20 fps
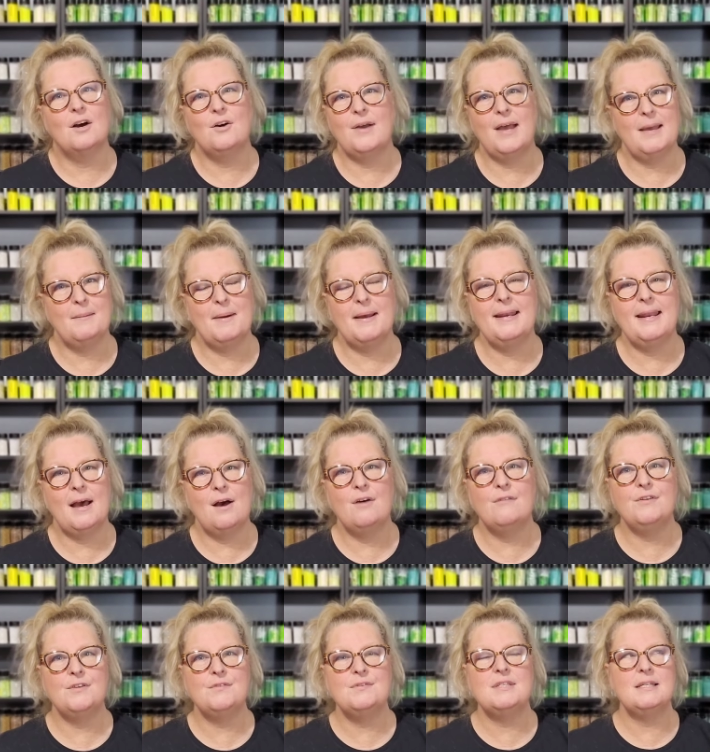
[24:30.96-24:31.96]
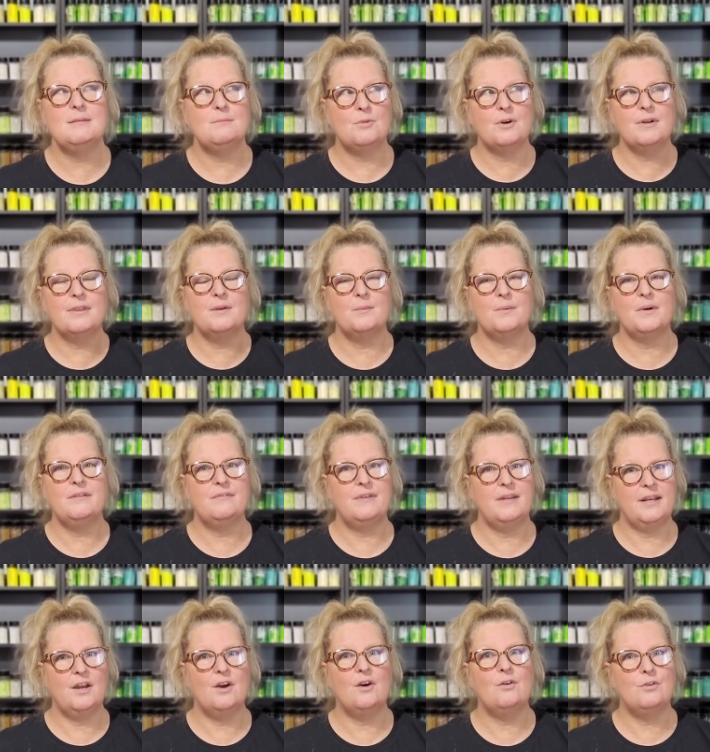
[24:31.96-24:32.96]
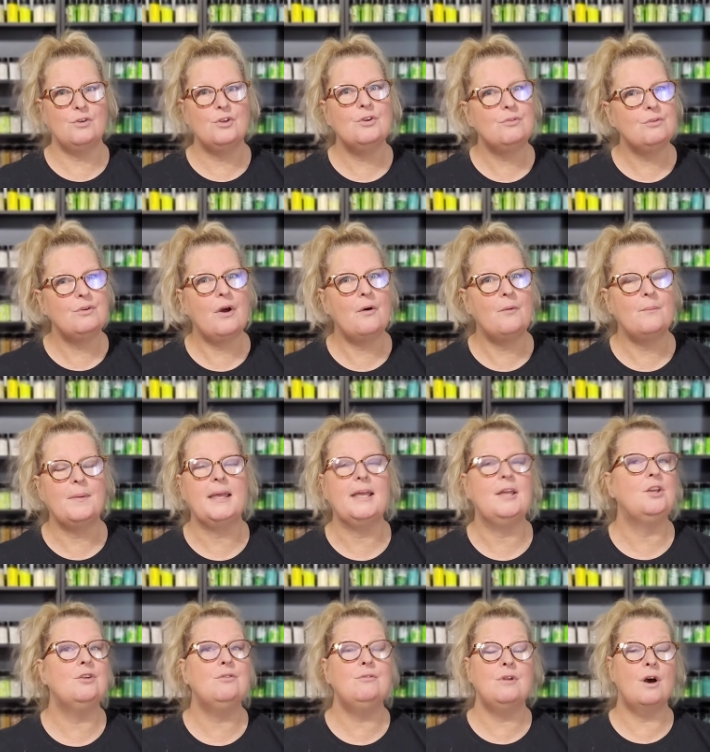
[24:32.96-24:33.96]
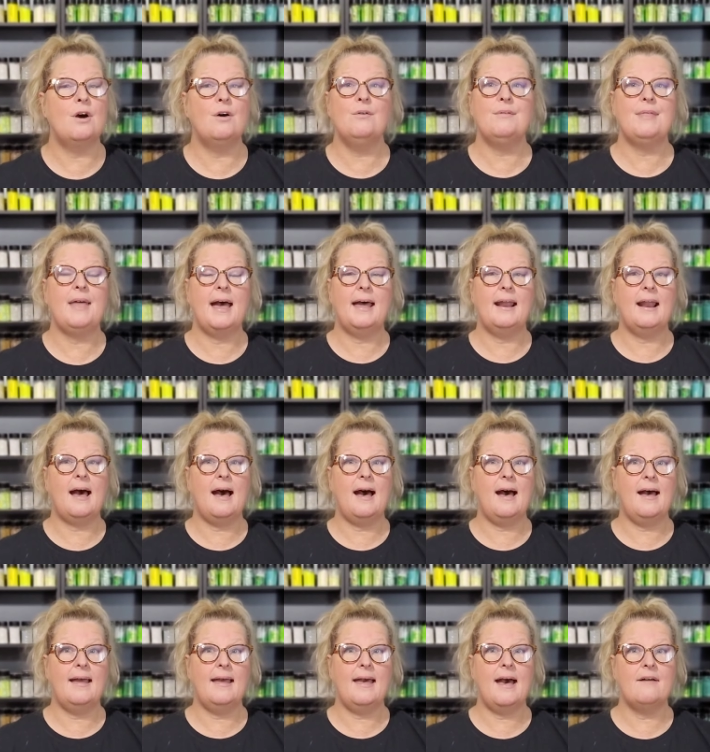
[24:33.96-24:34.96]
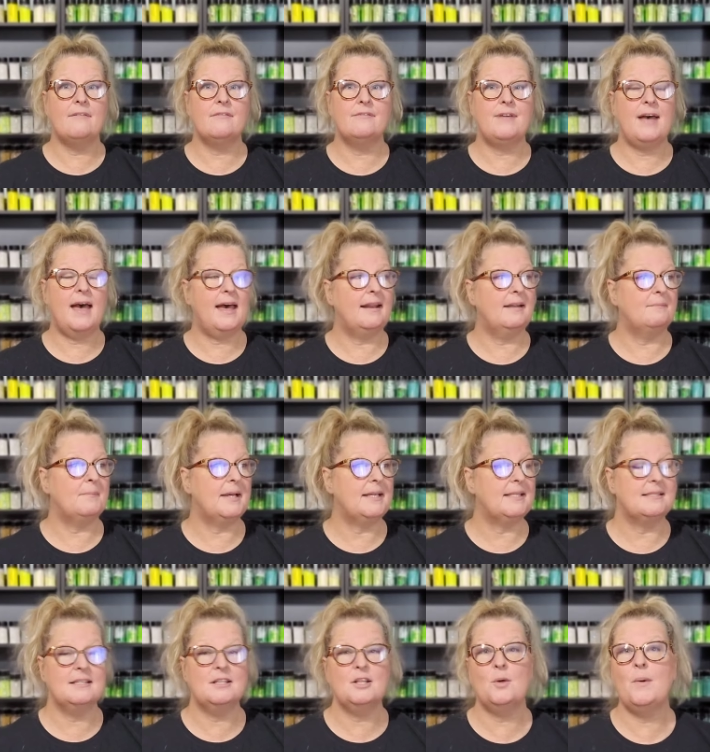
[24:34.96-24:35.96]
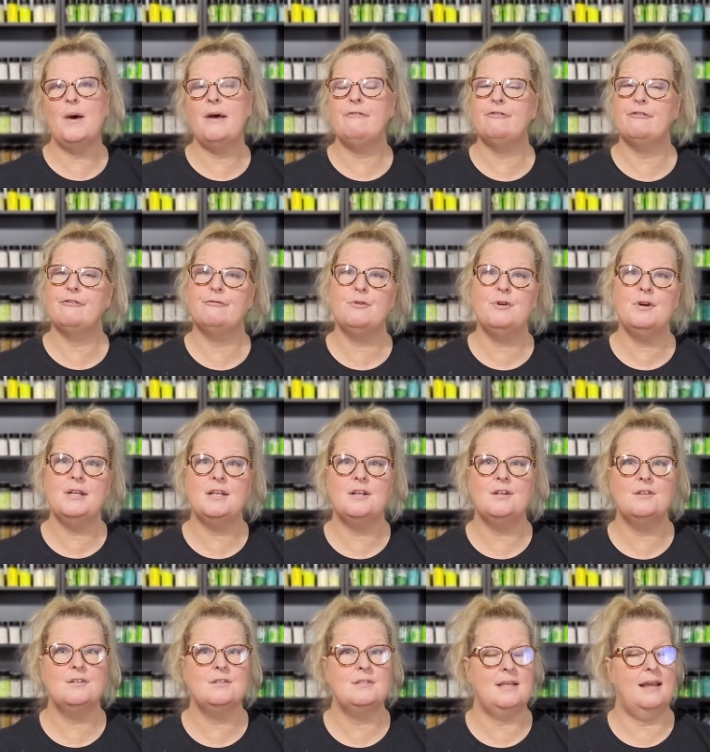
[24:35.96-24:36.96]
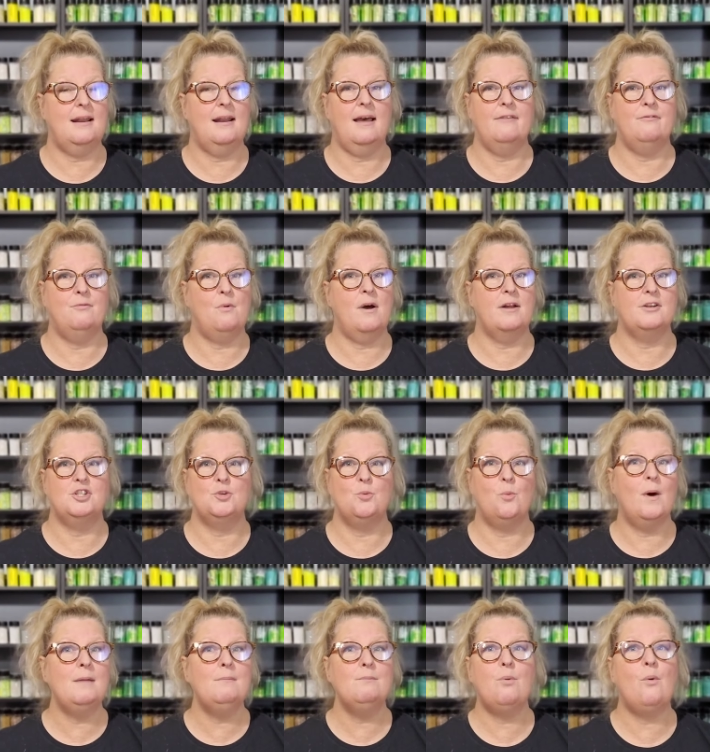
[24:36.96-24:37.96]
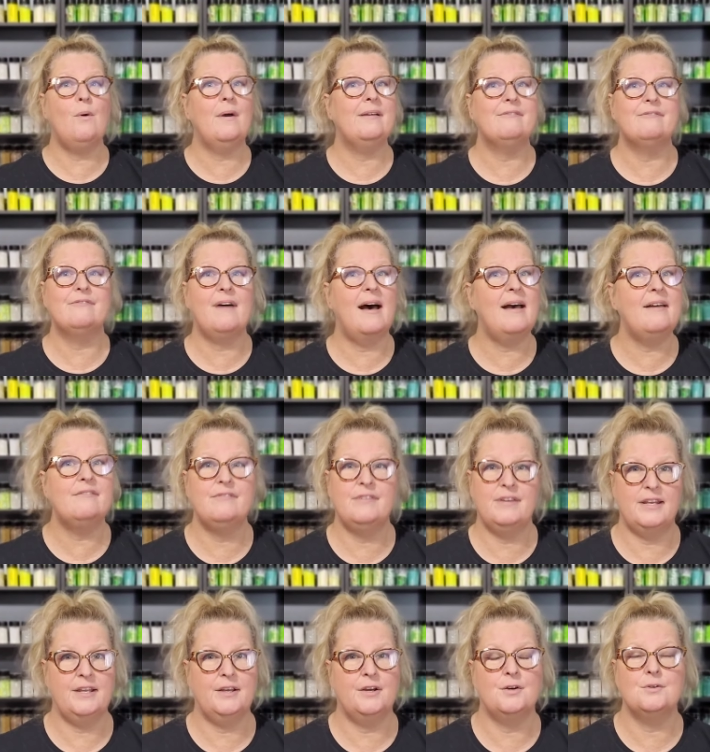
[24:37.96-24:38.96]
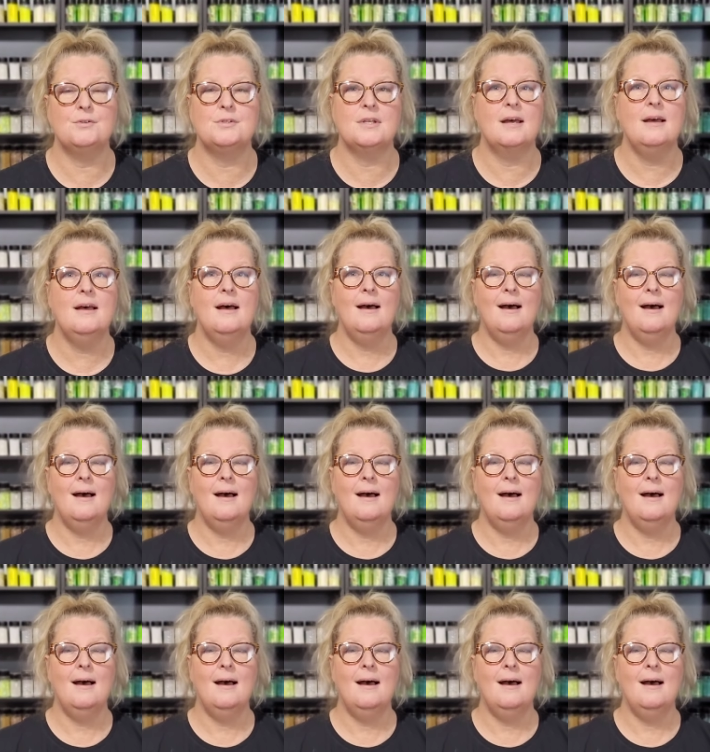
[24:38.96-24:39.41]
Okay, by now, if you've seen more than one video, you know me. You know that I have had my Silhouette for 4 years, and I've watched 1.5 videos,